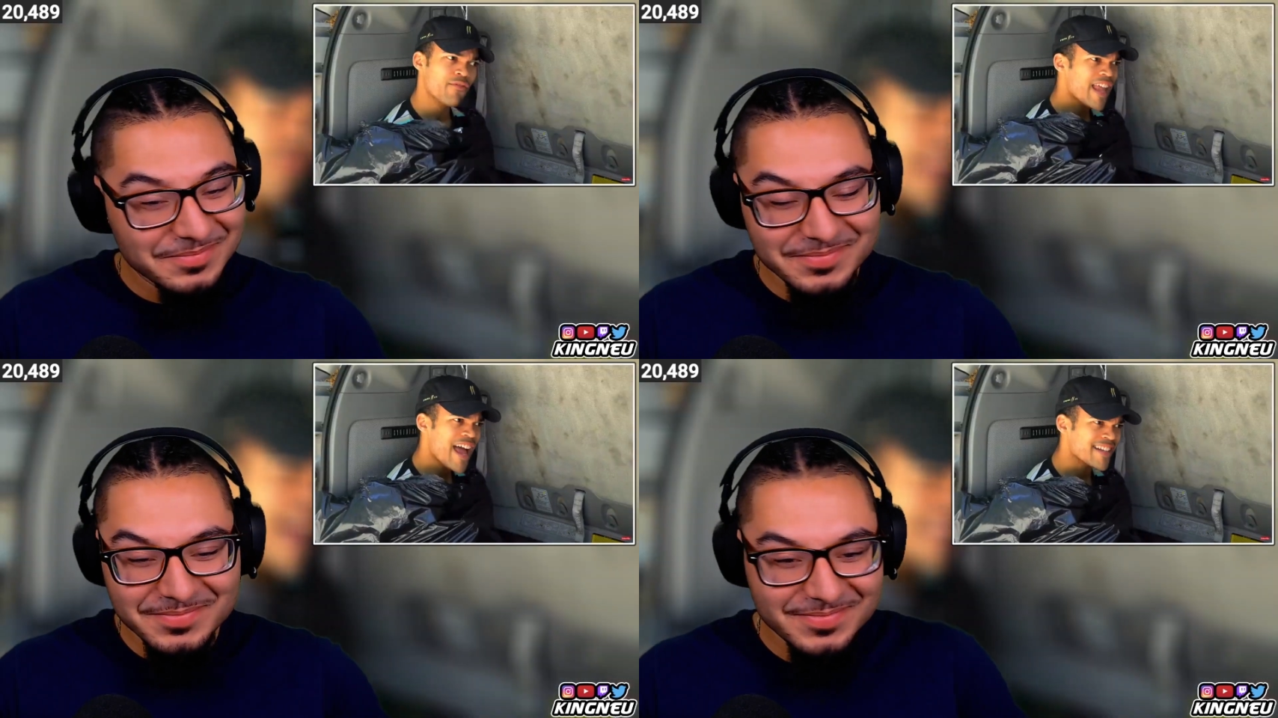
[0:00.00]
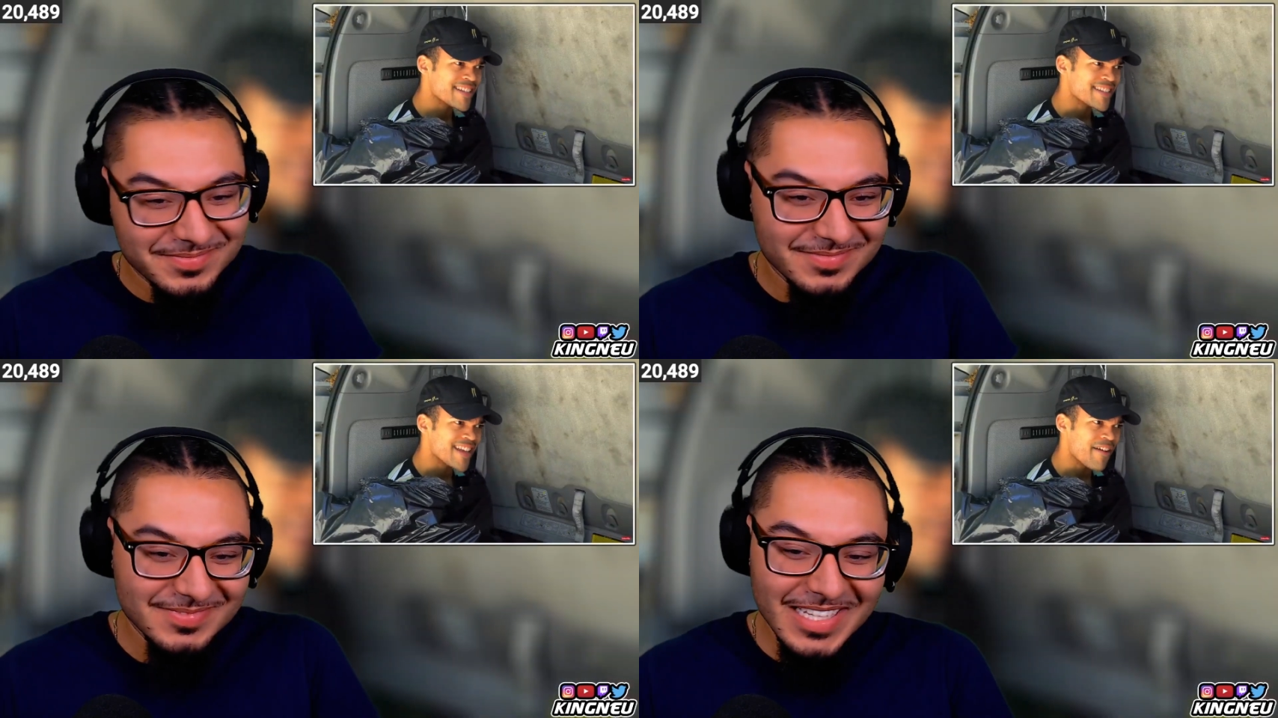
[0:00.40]
Speaker 1: Hey,
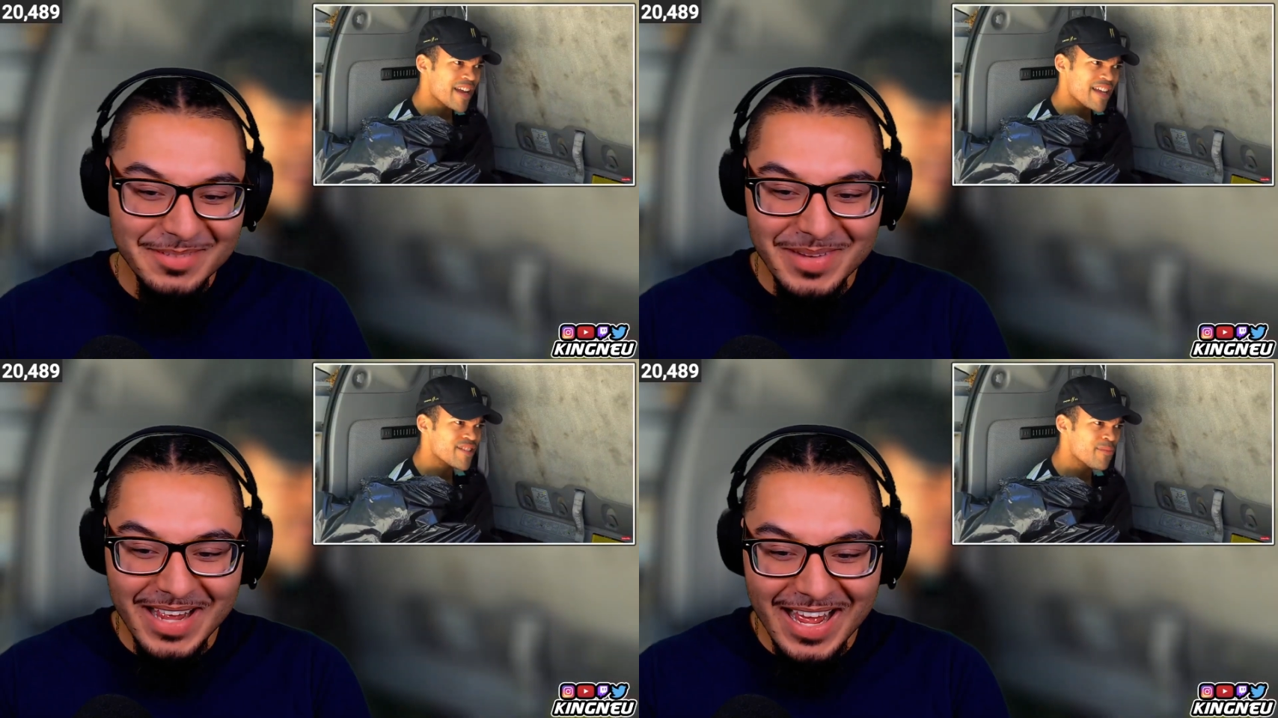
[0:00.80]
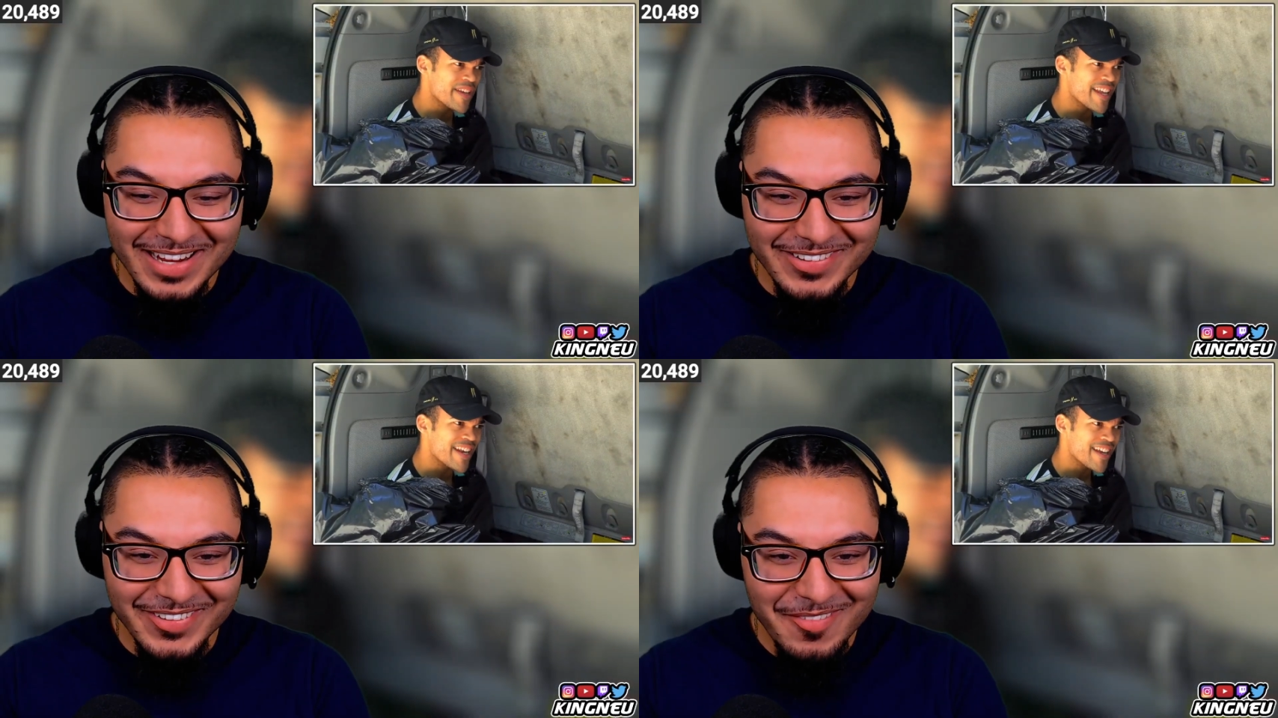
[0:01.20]
relax. I'm Every a new
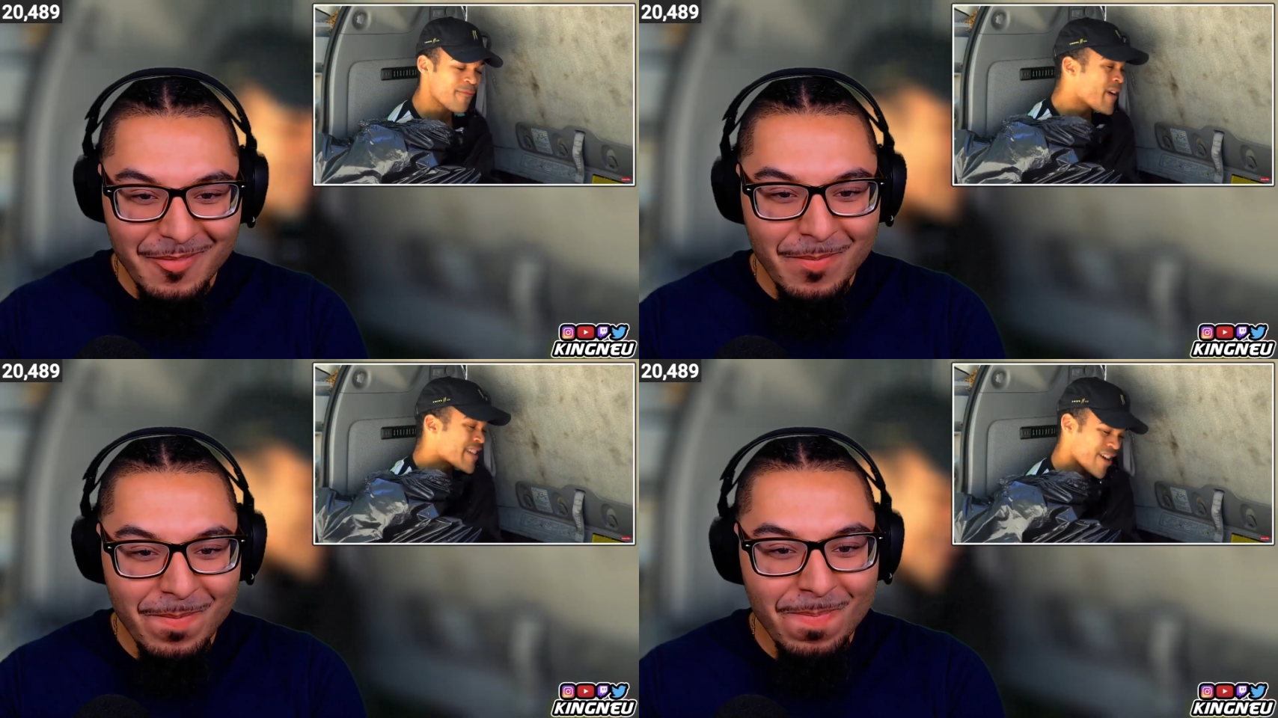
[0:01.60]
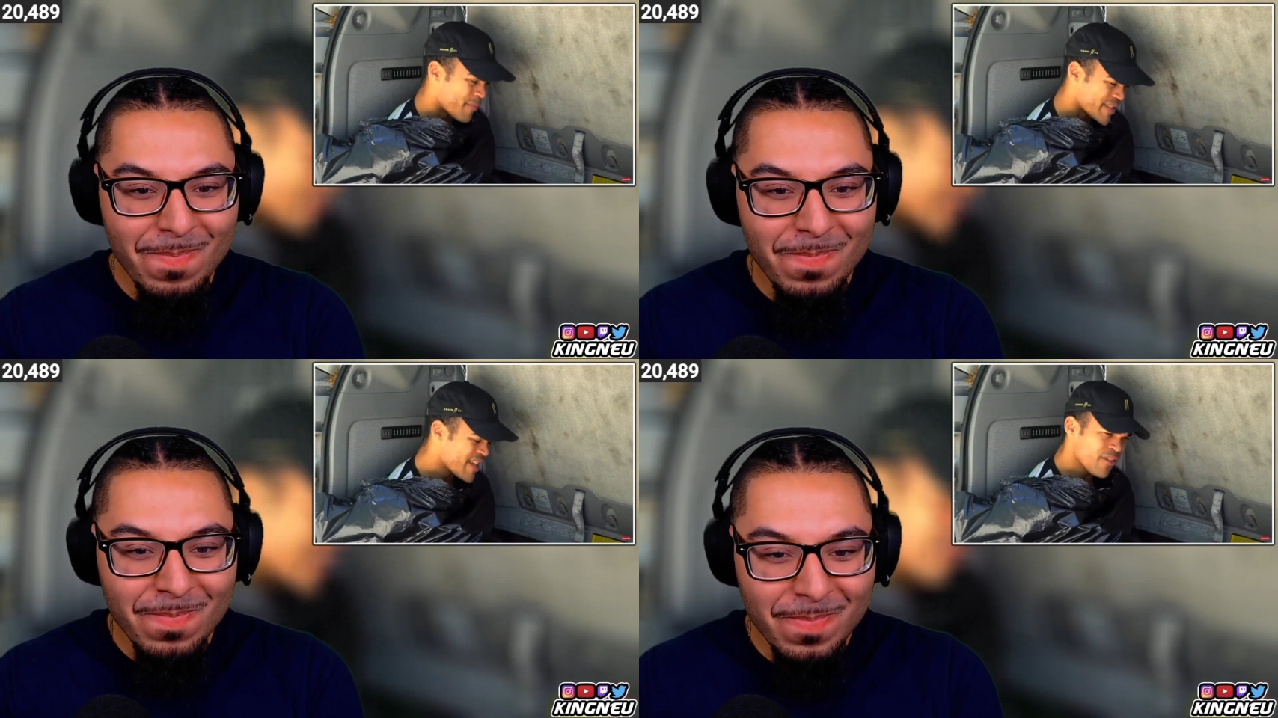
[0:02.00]
beginning. Fresh
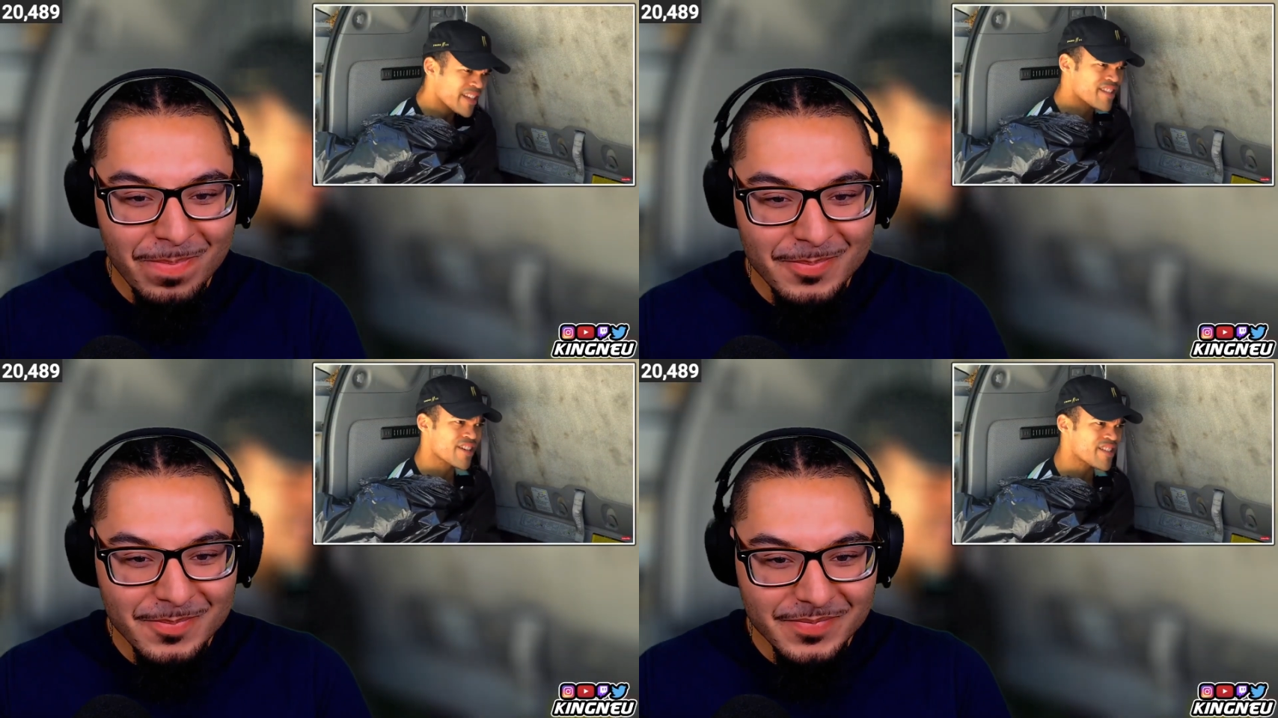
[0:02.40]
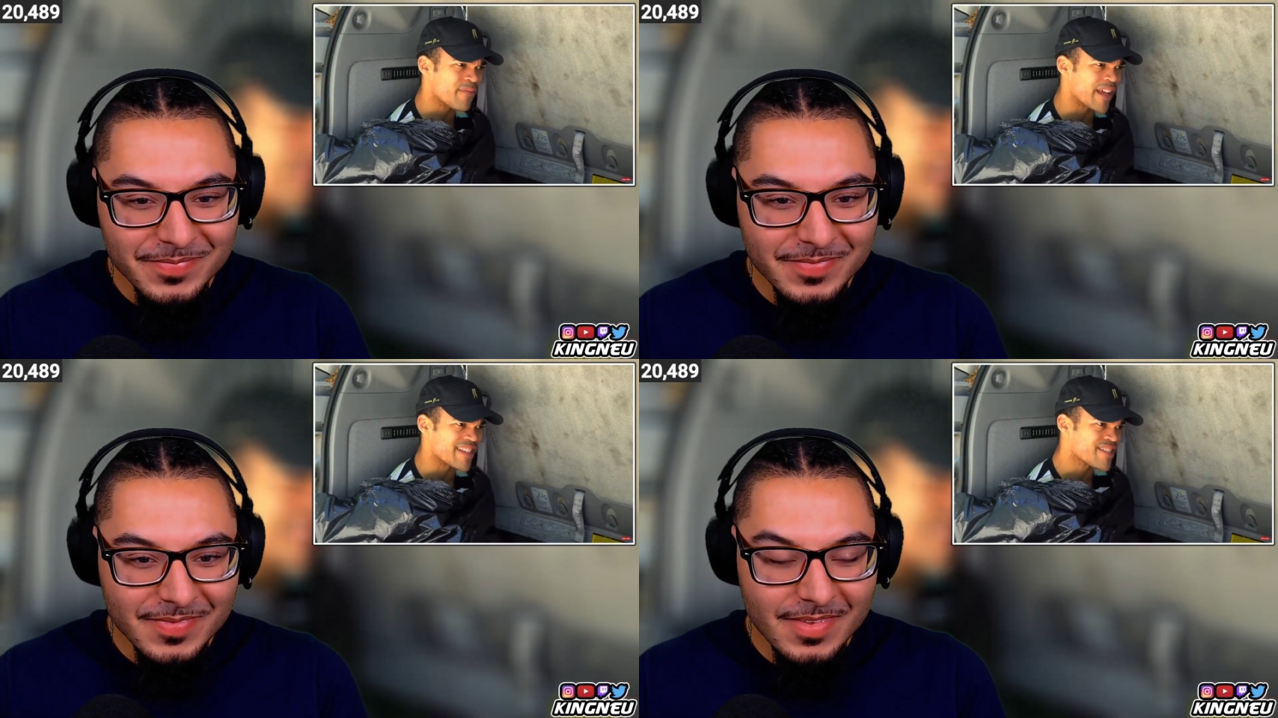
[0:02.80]
carpets. They don't list the good
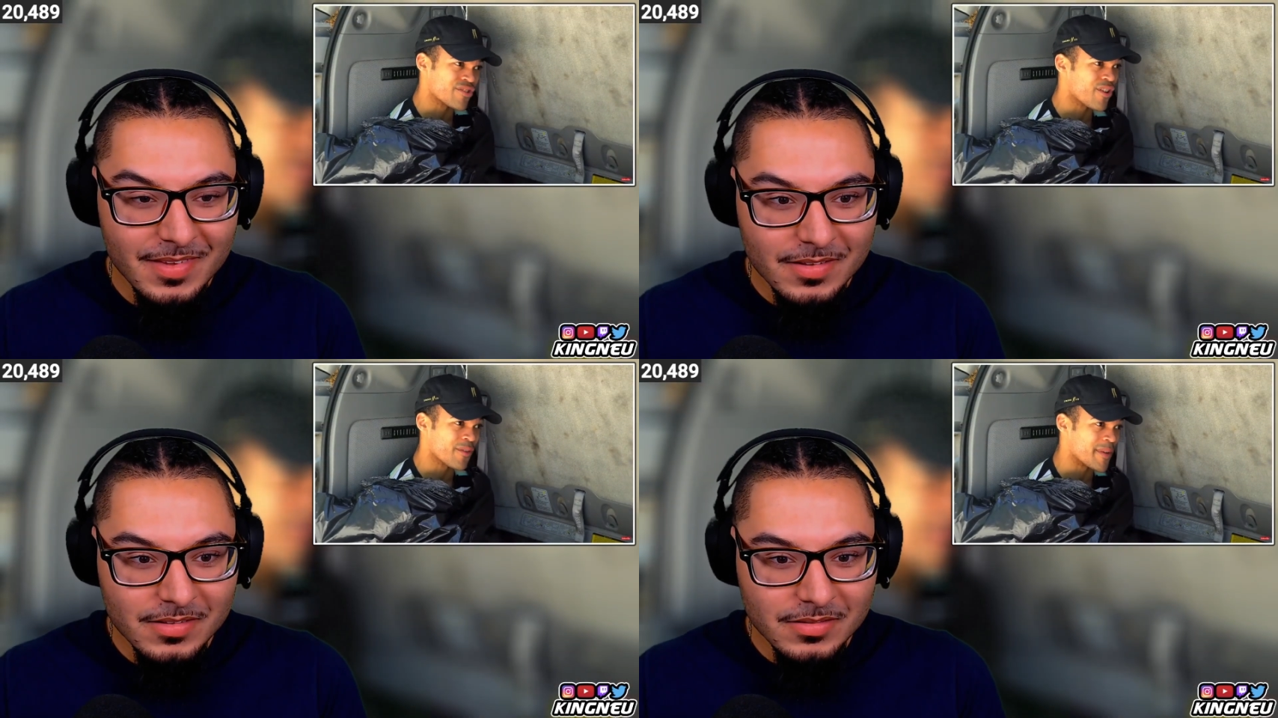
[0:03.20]
stuff like this on